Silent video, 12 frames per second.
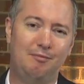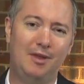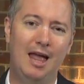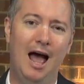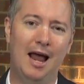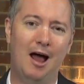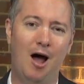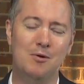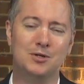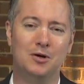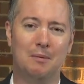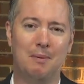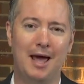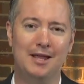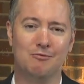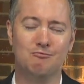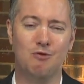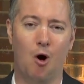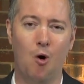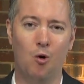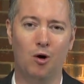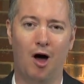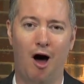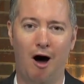And I was going to play the
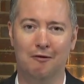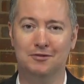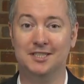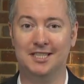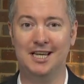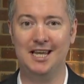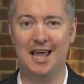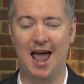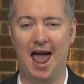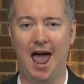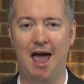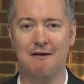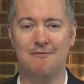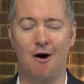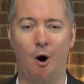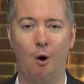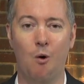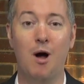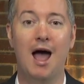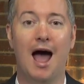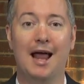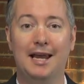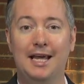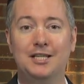role of CFO,
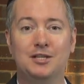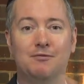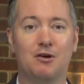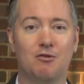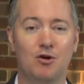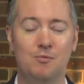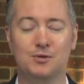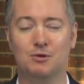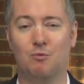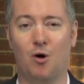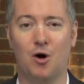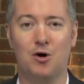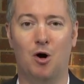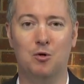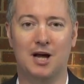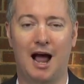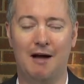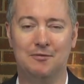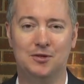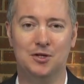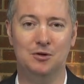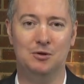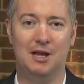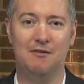and each of the groups were going to have
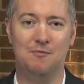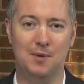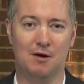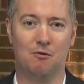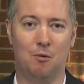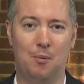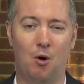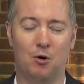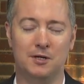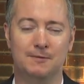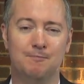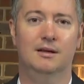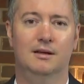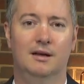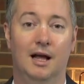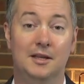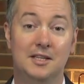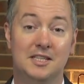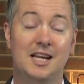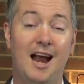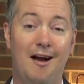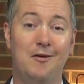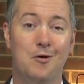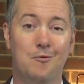to give me a report. And the
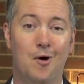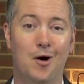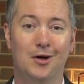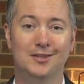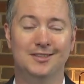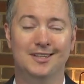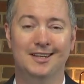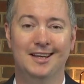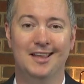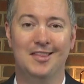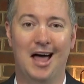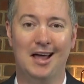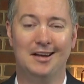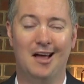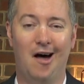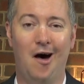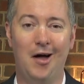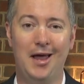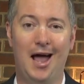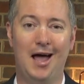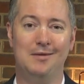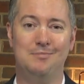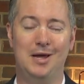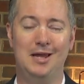scenario was that I
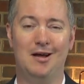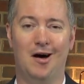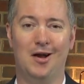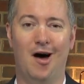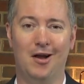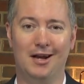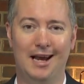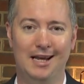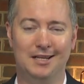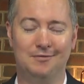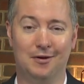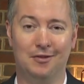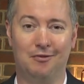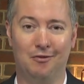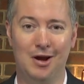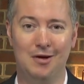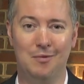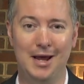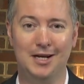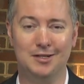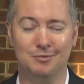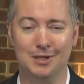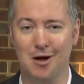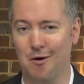had been on holidays for 3 weeks
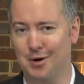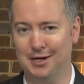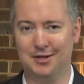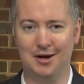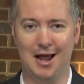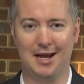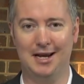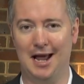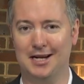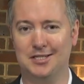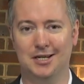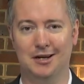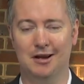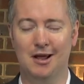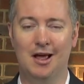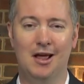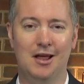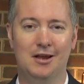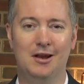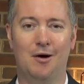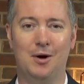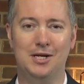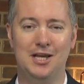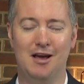with no internet connection, no
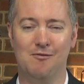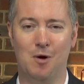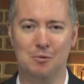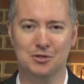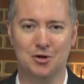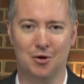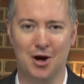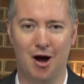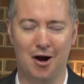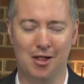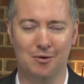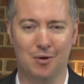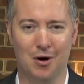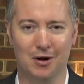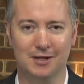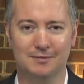idea of what was going on in the world,